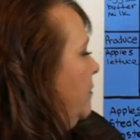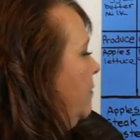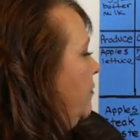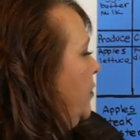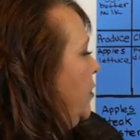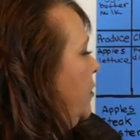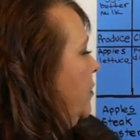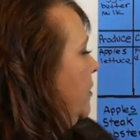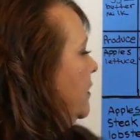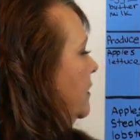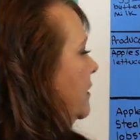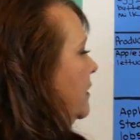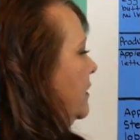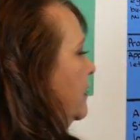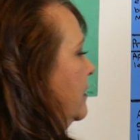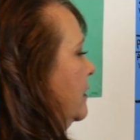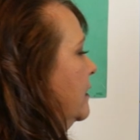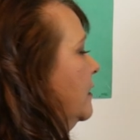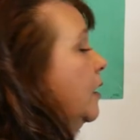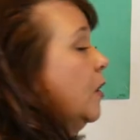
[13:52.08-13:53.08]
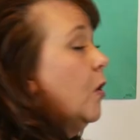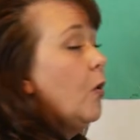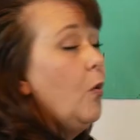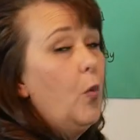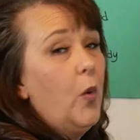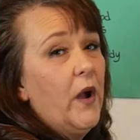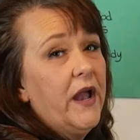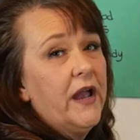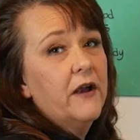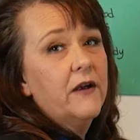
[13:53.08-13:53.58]
Pork.
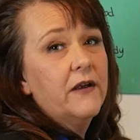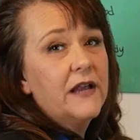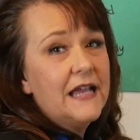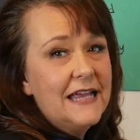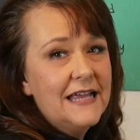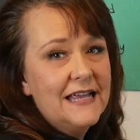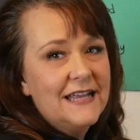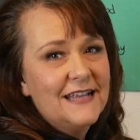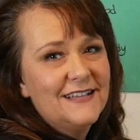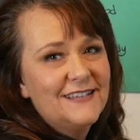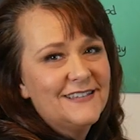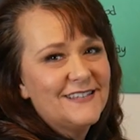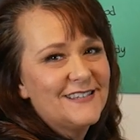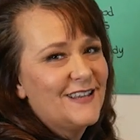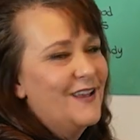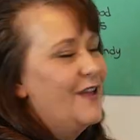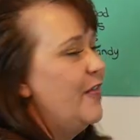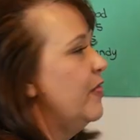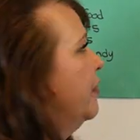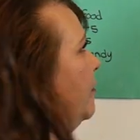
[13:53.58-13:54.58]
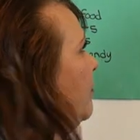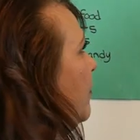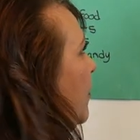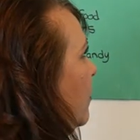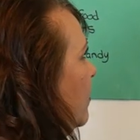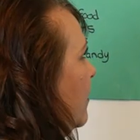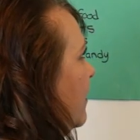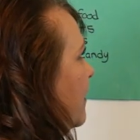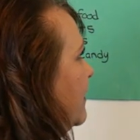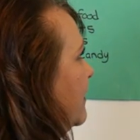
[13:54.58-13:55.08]
Where is the
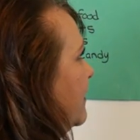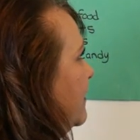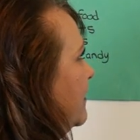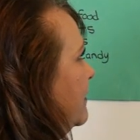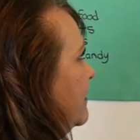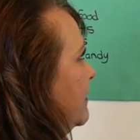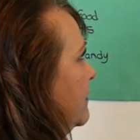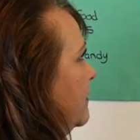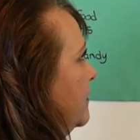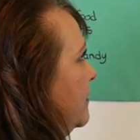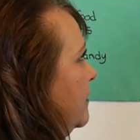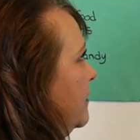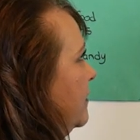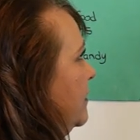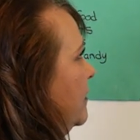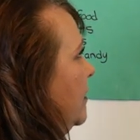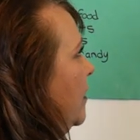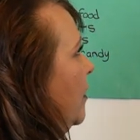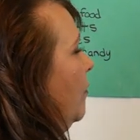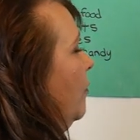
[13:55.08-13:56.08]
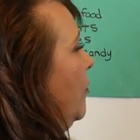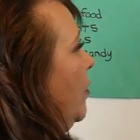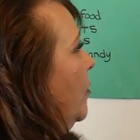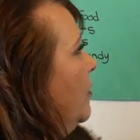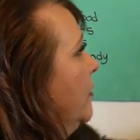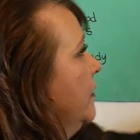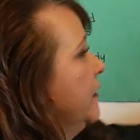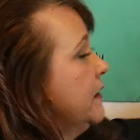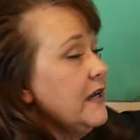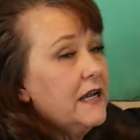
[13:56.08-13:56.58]
pork?
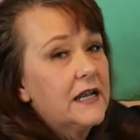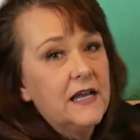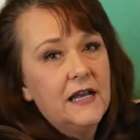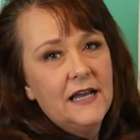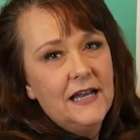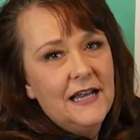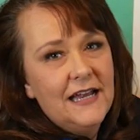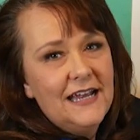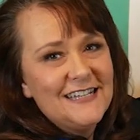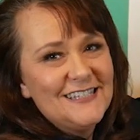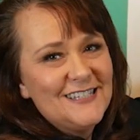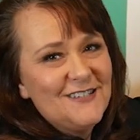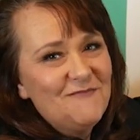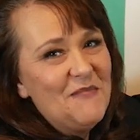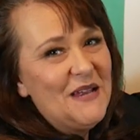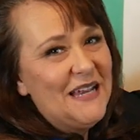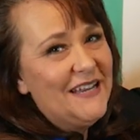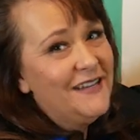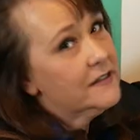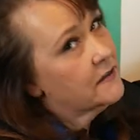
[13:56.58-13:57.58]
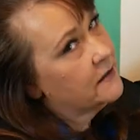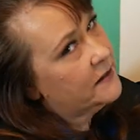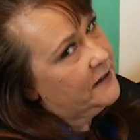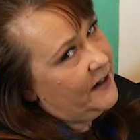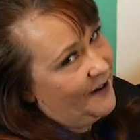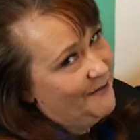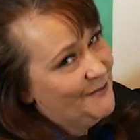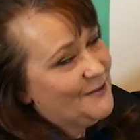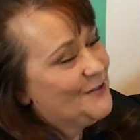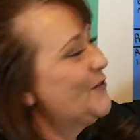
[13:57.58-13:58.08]
Pork is a meat,
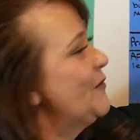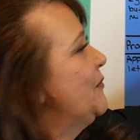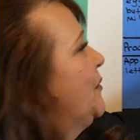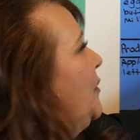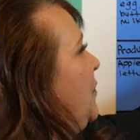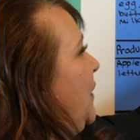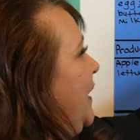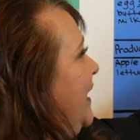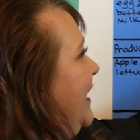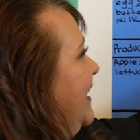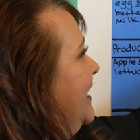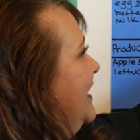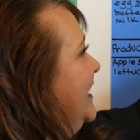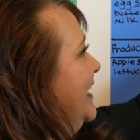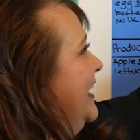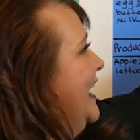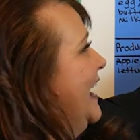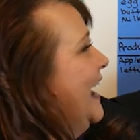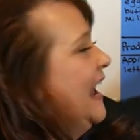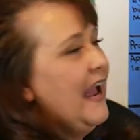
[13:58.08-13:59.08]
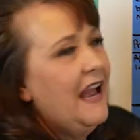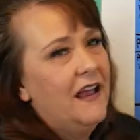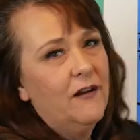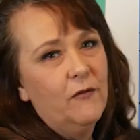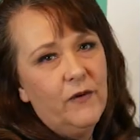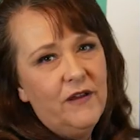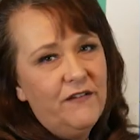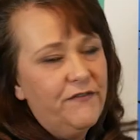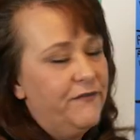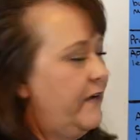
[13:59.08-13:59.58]
comes from a pig, and
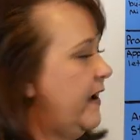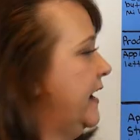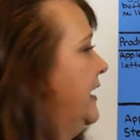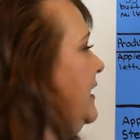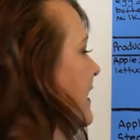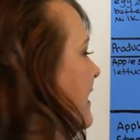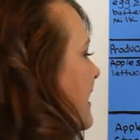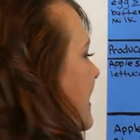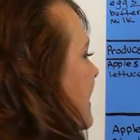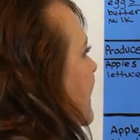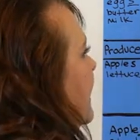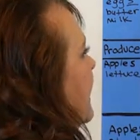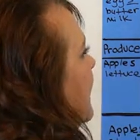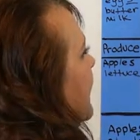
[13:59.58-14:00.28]
we find it